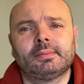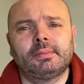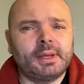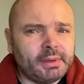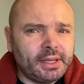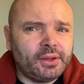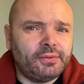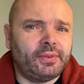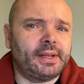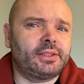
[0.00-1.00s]
Maybe you
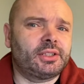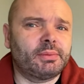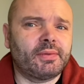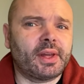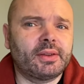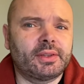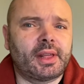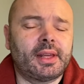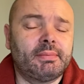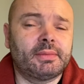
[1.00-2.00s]
feel some of those
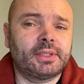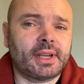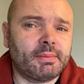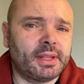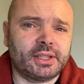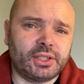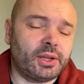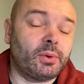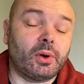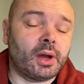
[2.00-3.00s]
same things too,
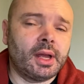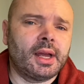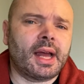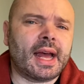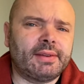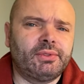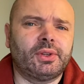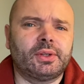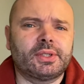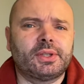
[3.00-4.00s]
or have
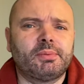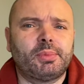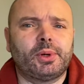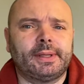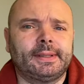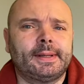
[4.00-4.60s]
done at some point.